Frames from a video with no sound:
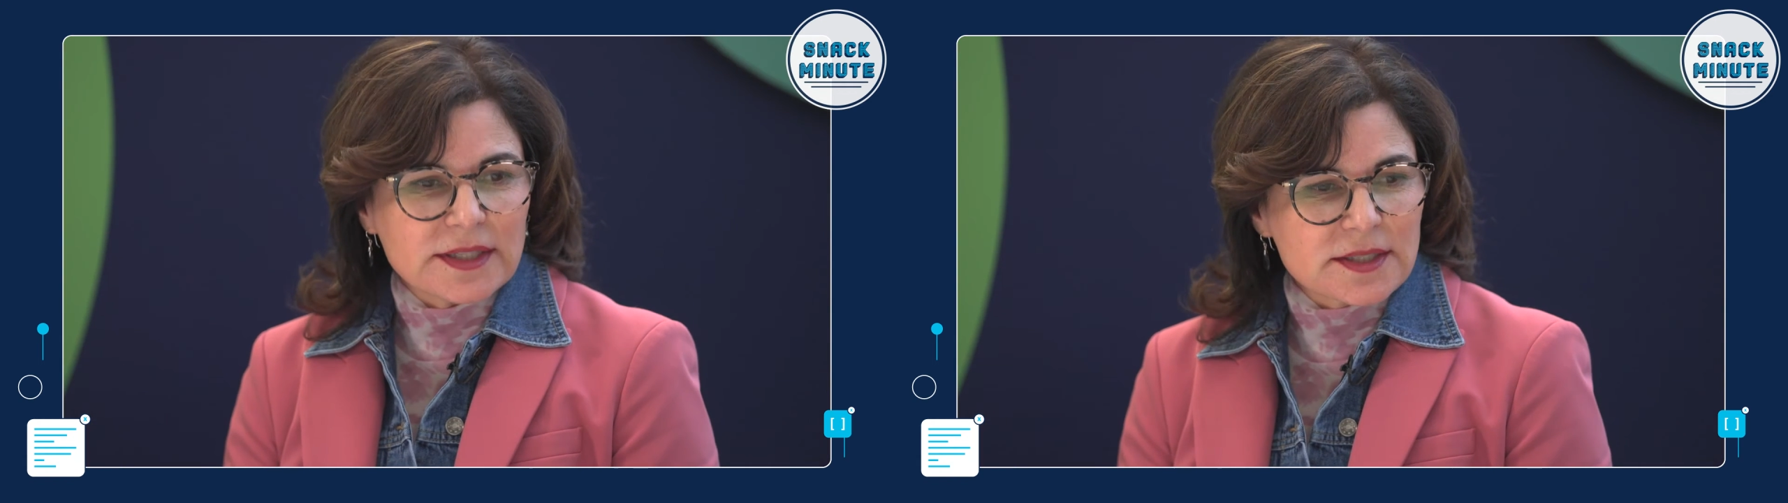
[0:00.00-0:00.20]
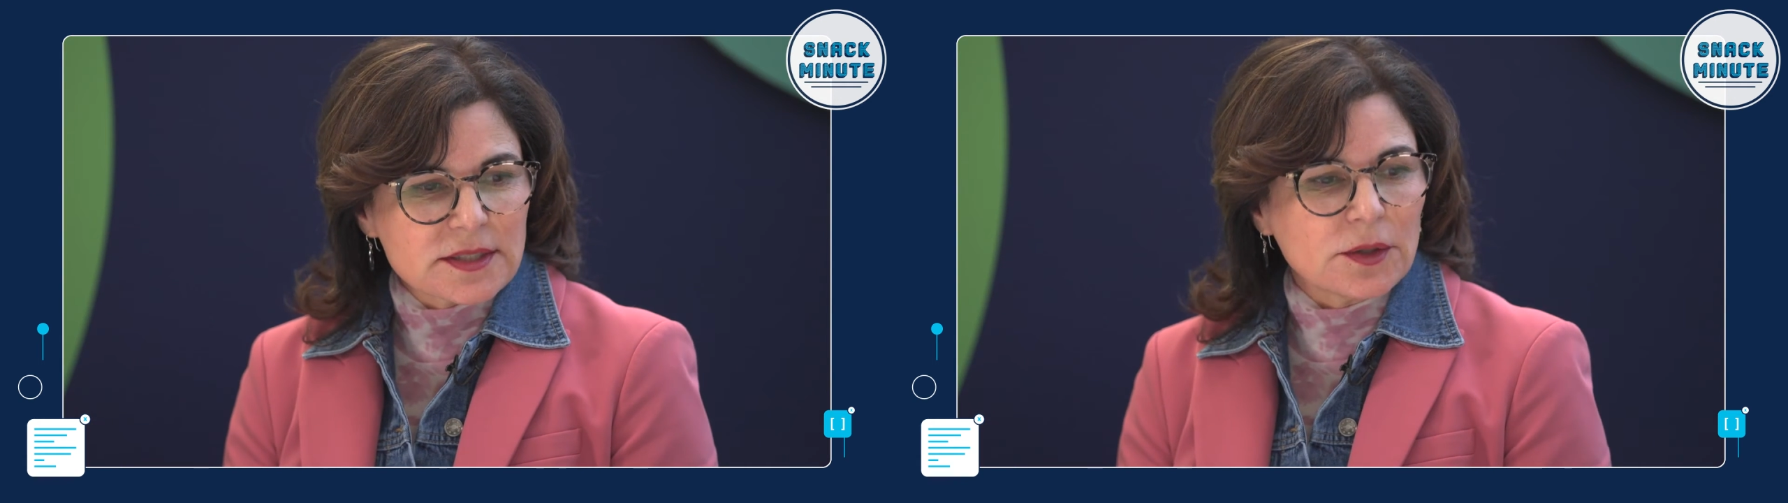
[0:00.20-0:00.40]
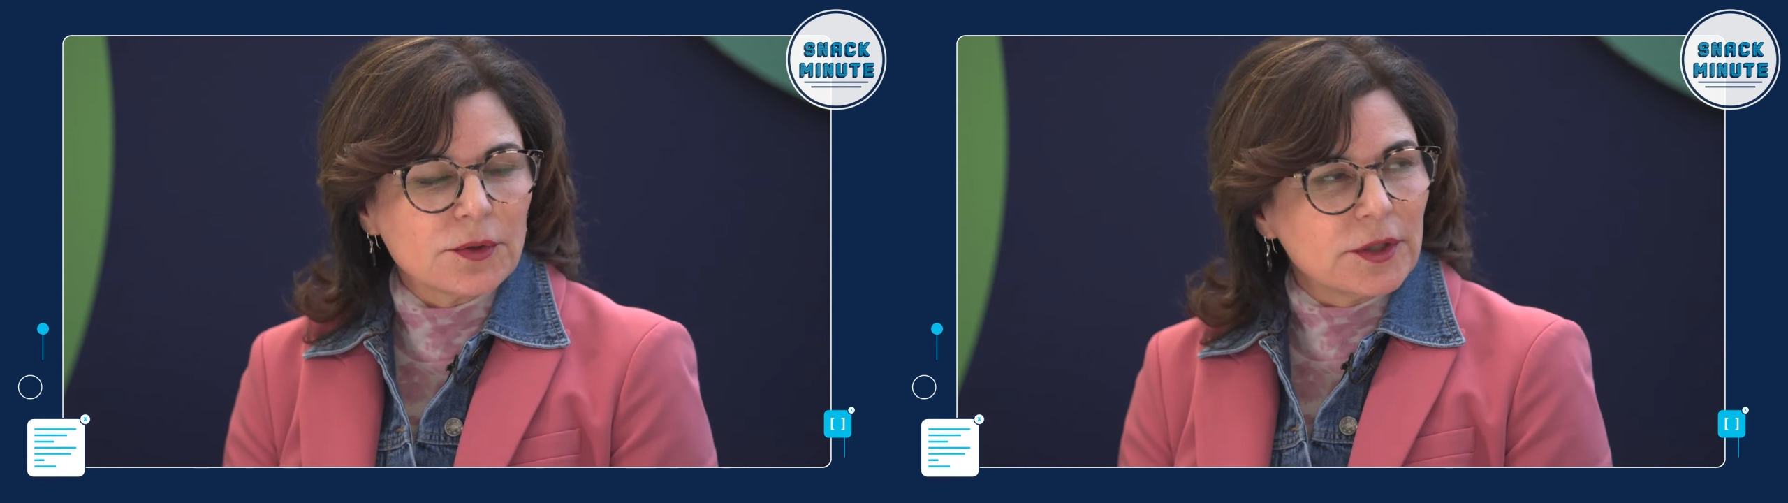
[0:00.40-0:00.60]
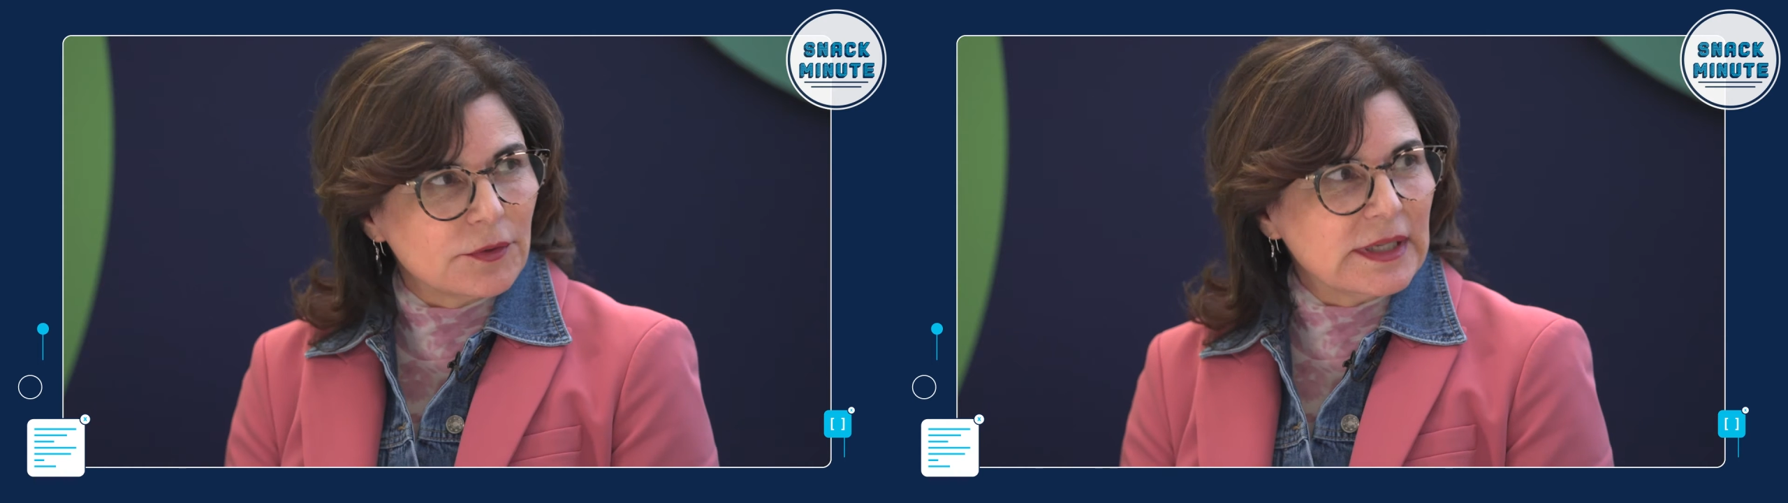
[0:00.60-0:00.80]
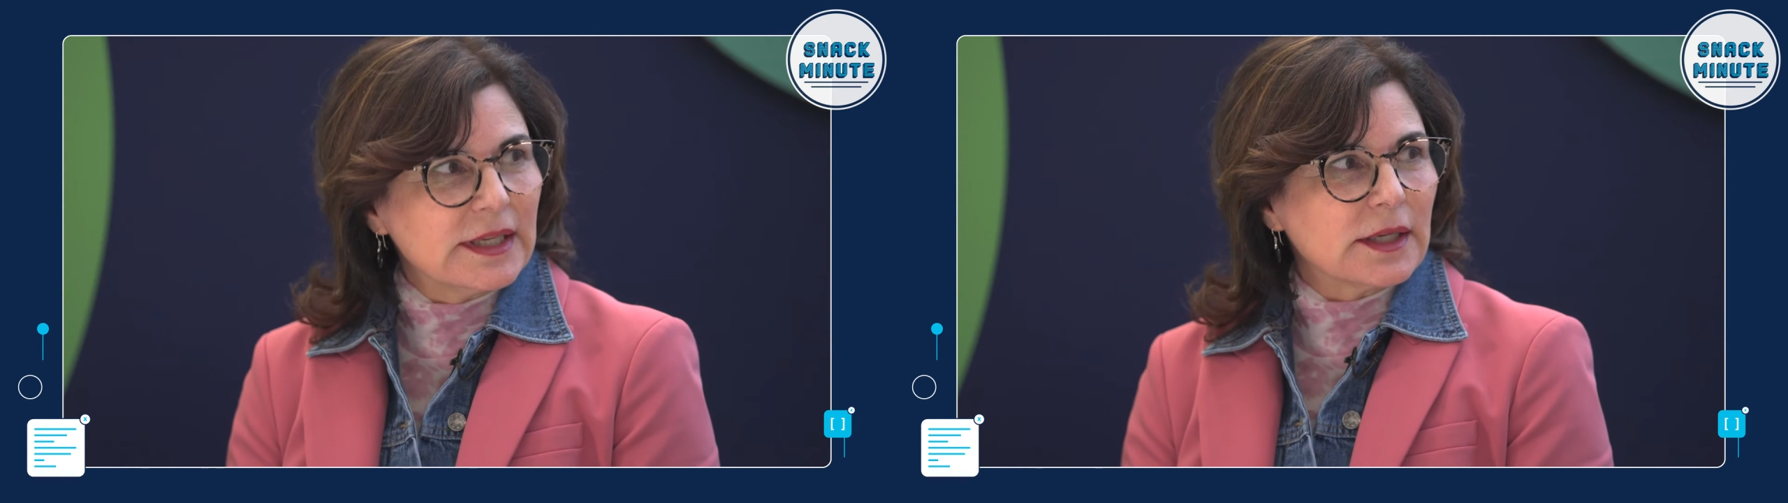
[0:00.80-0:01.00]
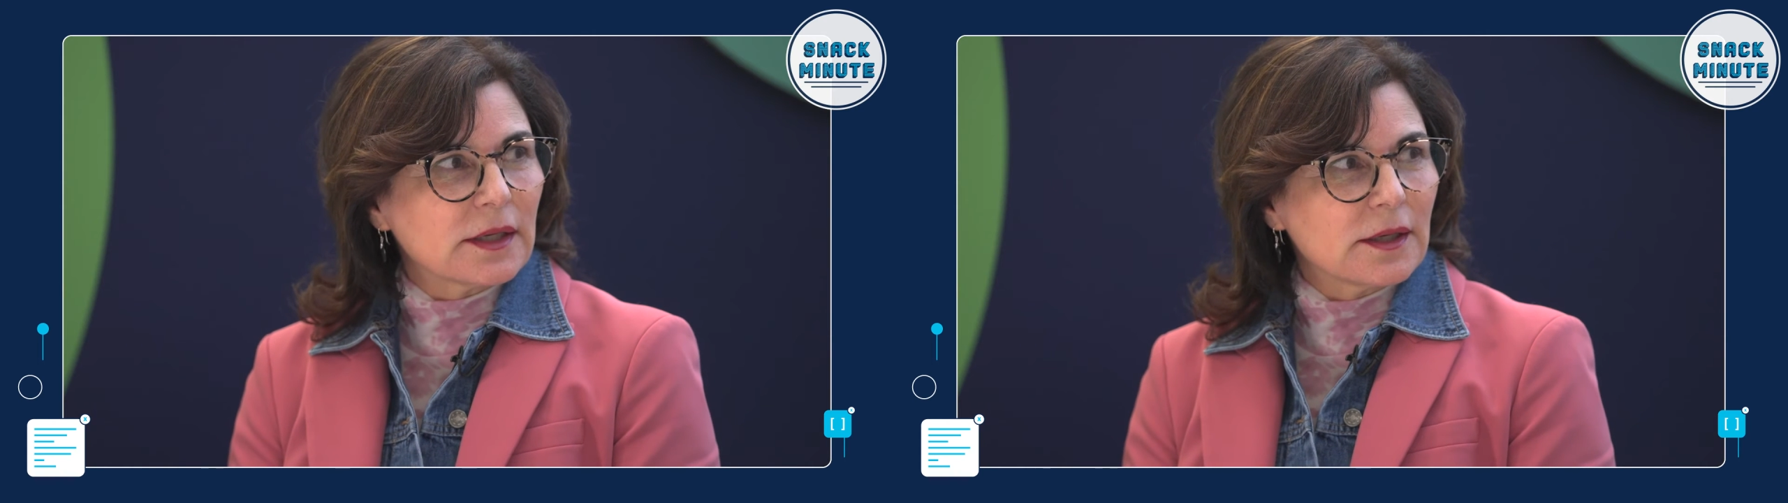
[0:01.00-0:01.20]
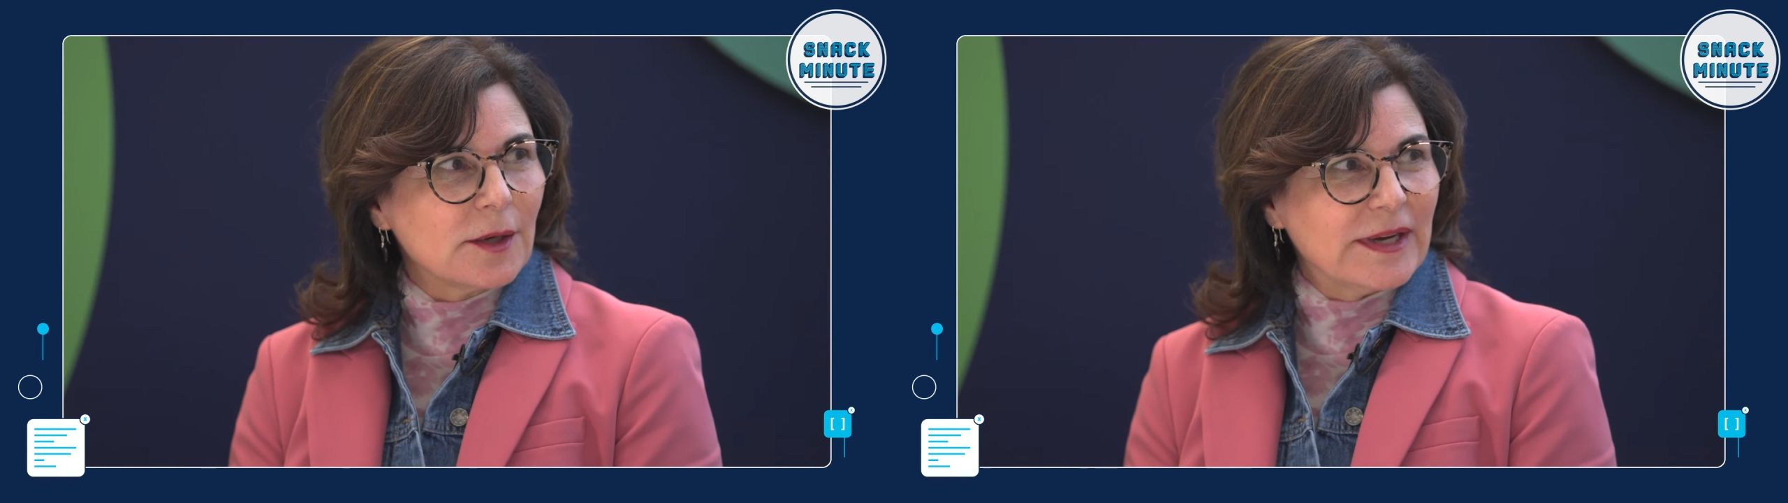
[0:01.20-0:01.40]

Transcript: is so unique